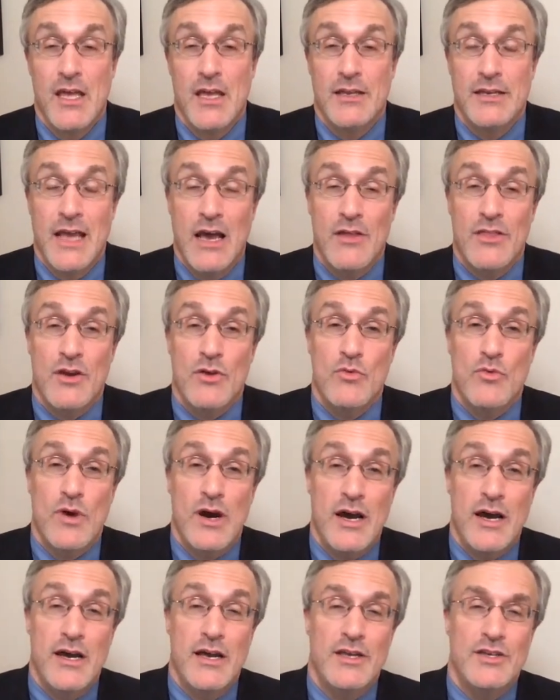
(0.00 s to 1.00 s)
Now, there
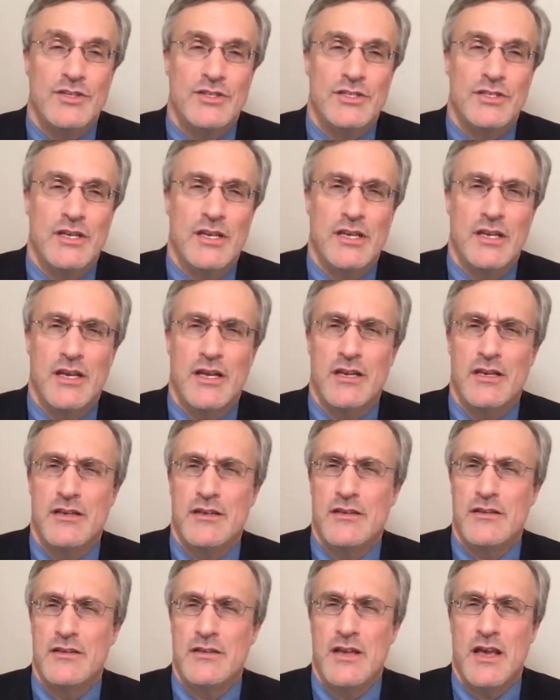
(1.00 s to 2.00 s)
was, in
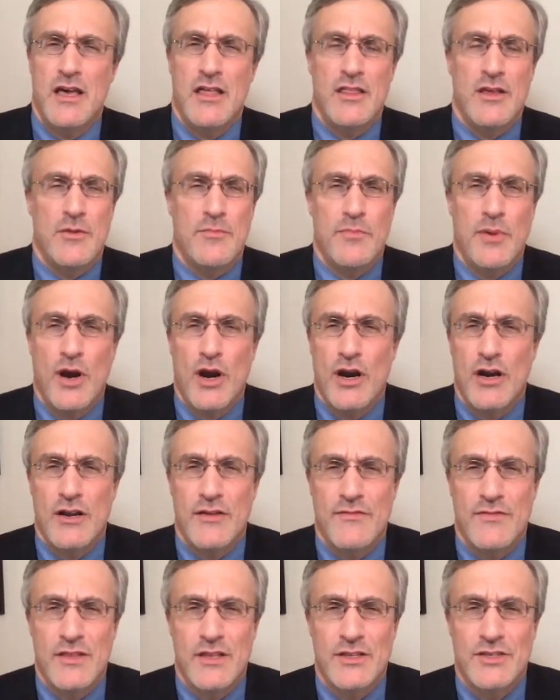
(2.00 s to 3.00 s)
another part
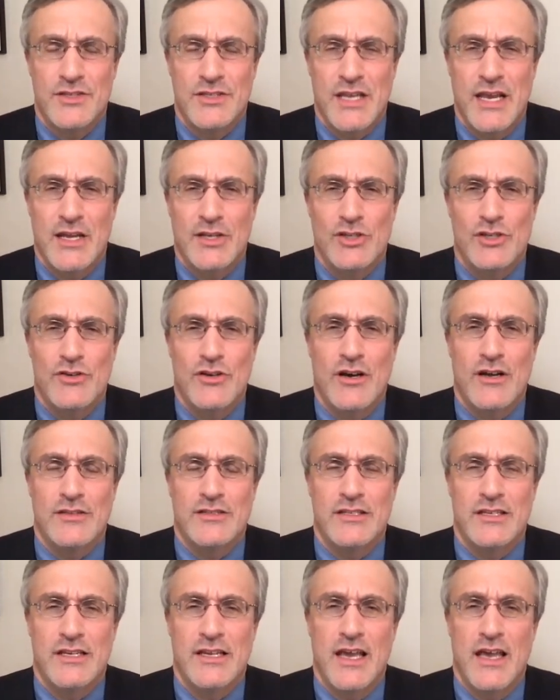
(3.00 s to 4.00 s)
of the statute
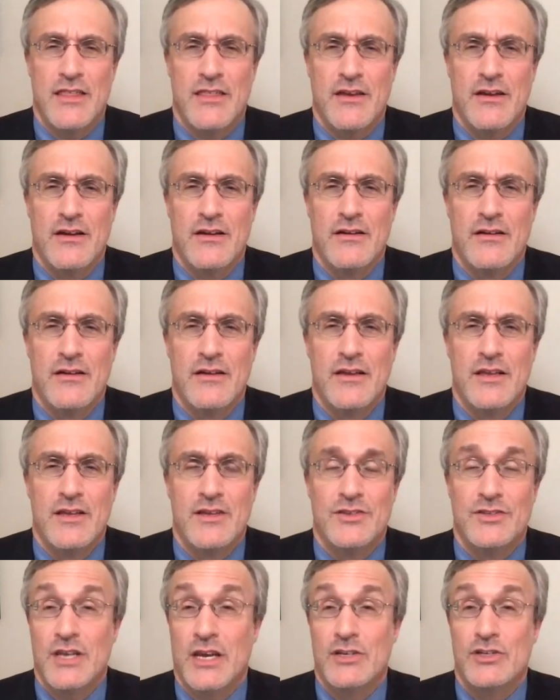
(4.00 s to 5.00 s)
altogether,
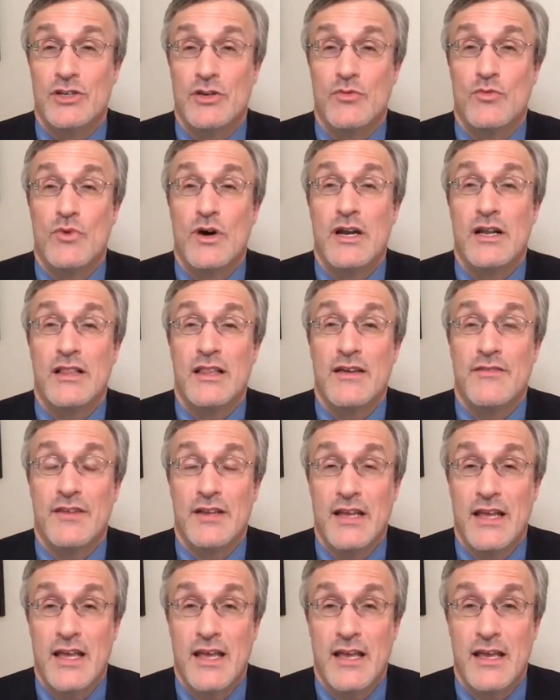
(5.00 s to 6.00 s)
Section
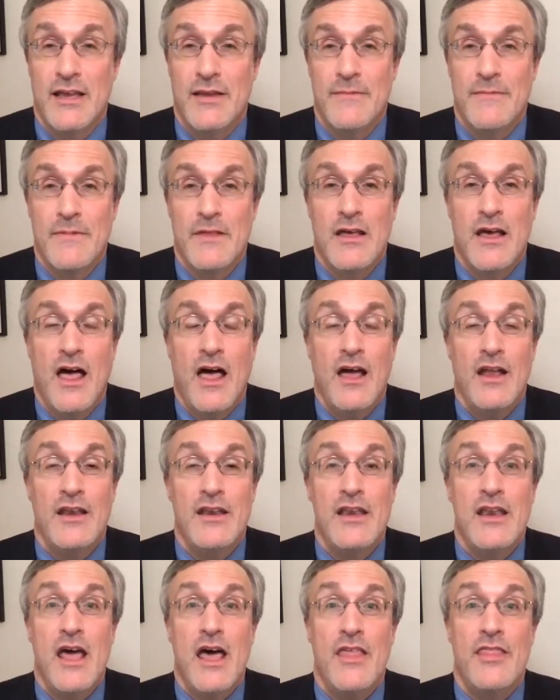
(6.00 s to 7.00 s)
111A,
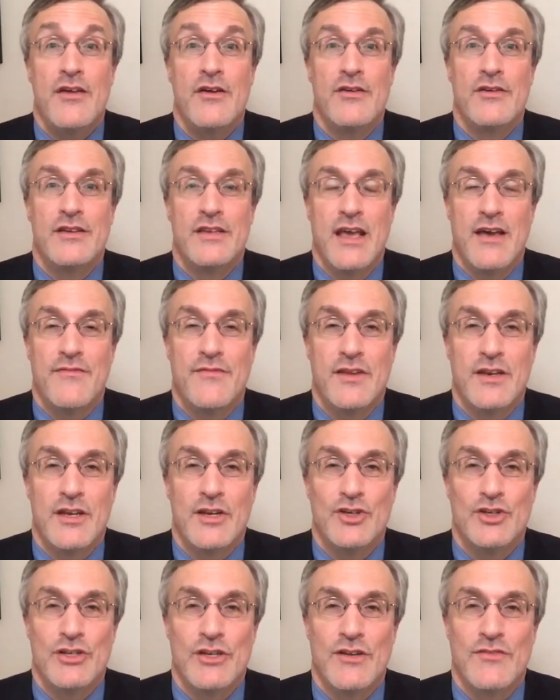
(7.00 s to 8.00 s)
another
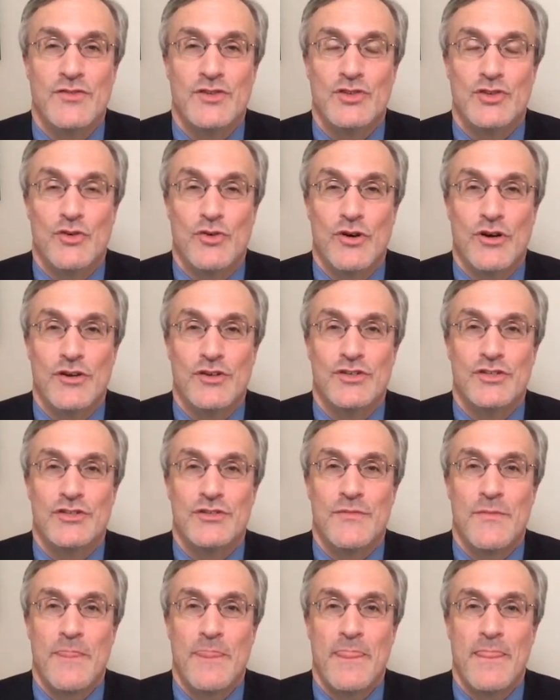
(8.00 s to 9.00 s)
definition of source.